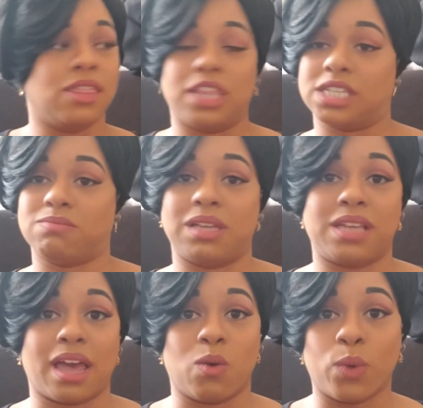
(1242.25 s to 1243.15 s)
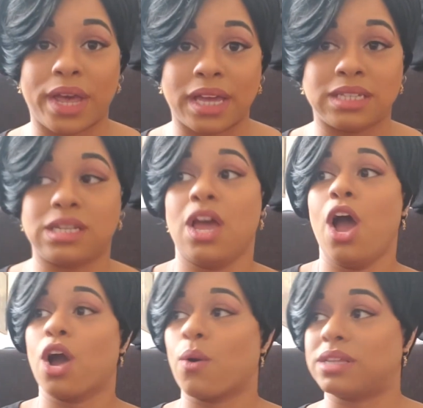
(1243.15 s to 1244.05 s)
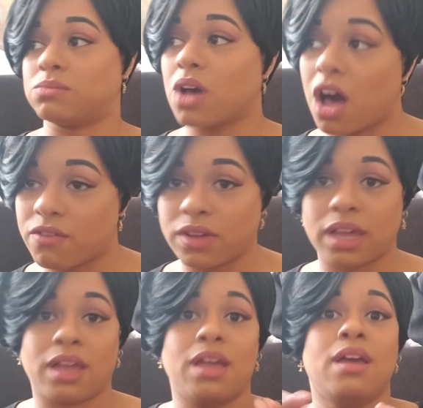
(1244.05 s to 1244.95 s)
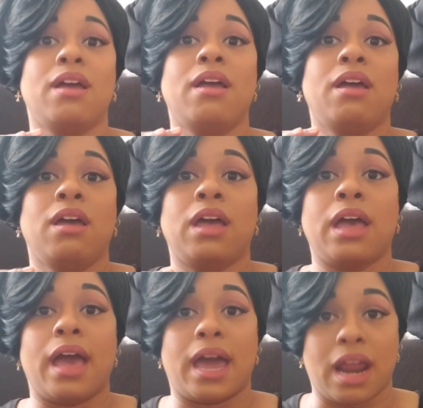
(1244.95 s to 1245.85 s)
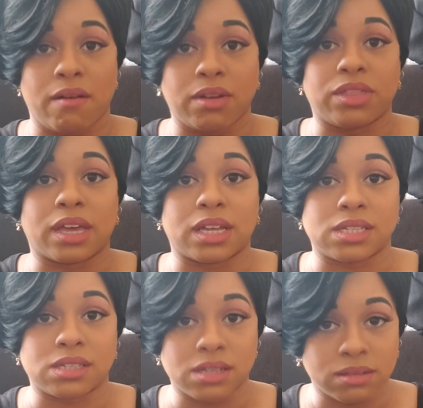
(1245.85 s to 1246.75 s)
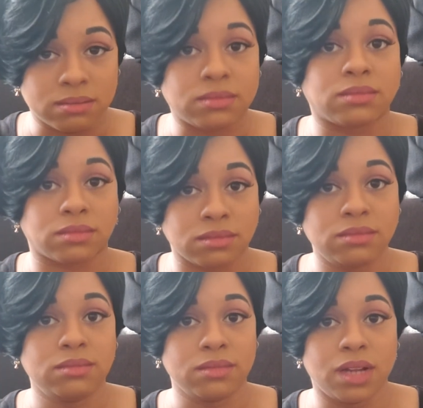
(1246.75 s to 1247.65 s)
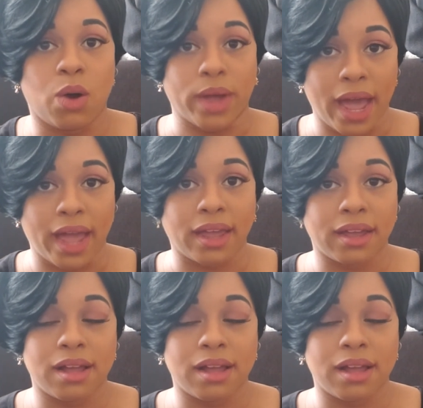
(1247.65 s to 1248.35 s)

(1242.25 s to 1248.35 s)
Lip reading: this is my second wind, go get some coffee, and everything is okay.